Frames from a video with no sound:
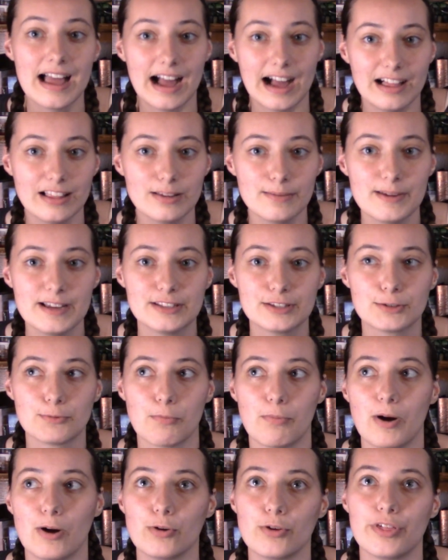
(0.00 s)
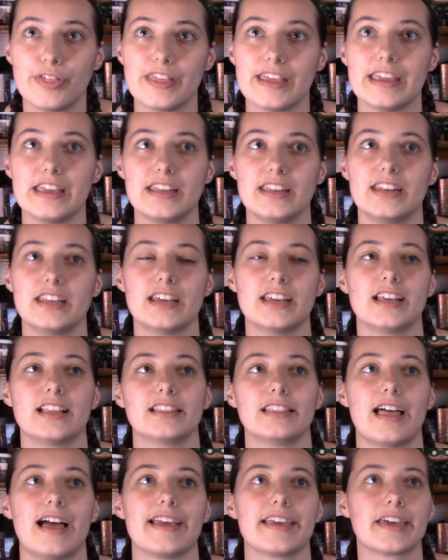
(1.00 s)
elements, both in,
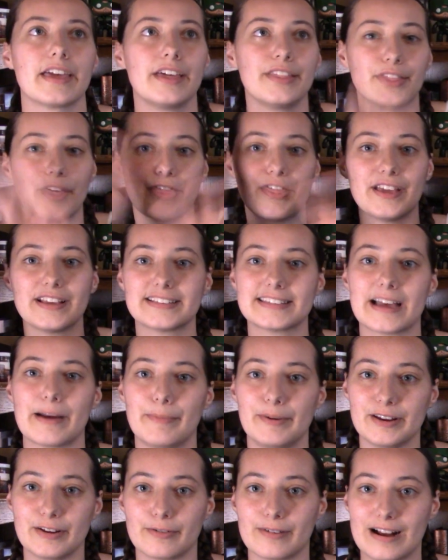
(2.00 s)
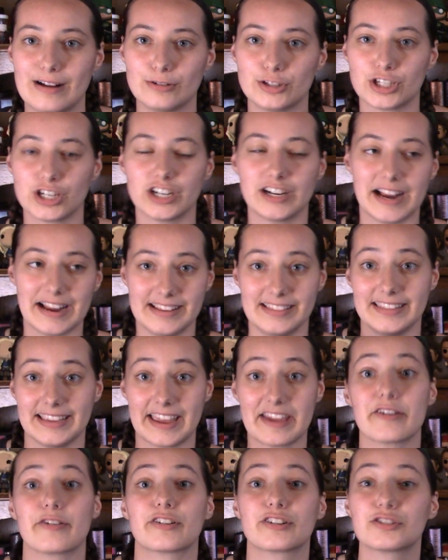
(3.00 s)
like, the things happening around her and the
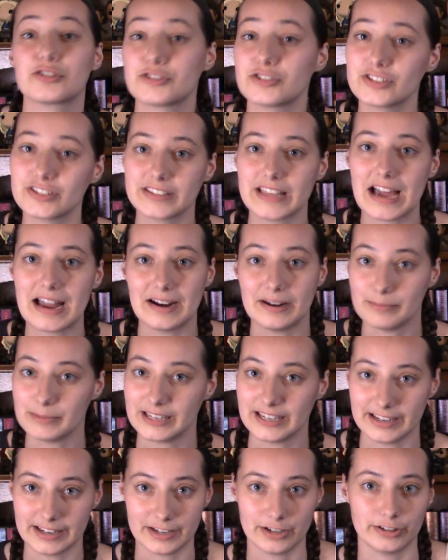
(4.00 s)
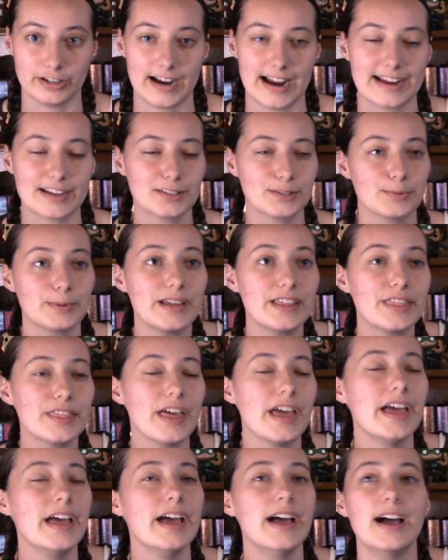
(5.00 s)
characters that Amina interacts with.
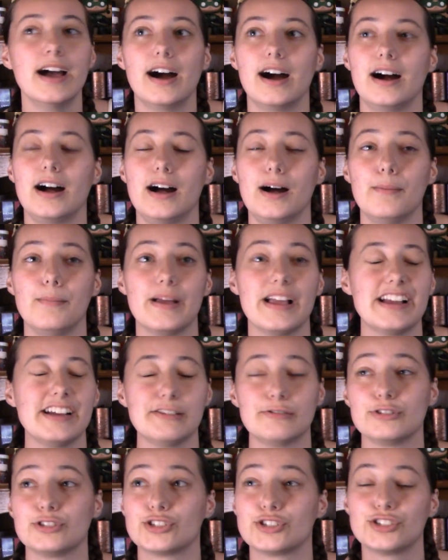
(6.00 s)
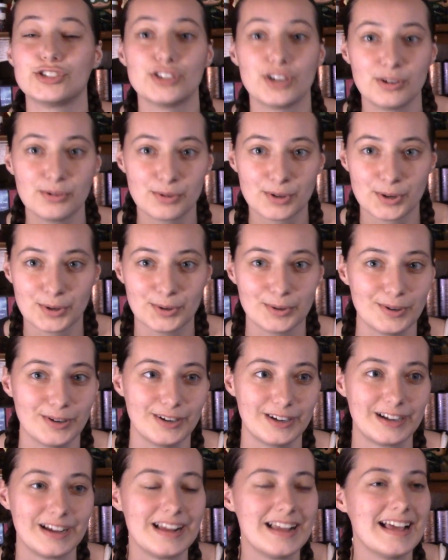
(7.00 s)
It was so
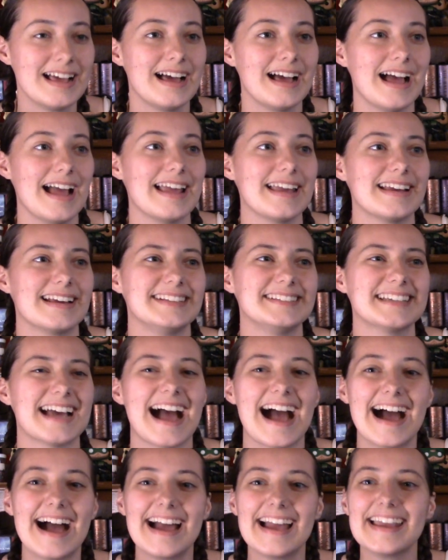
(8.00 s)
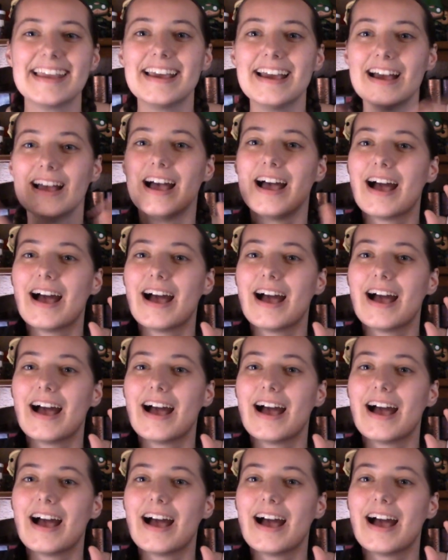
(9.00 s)
cool. And I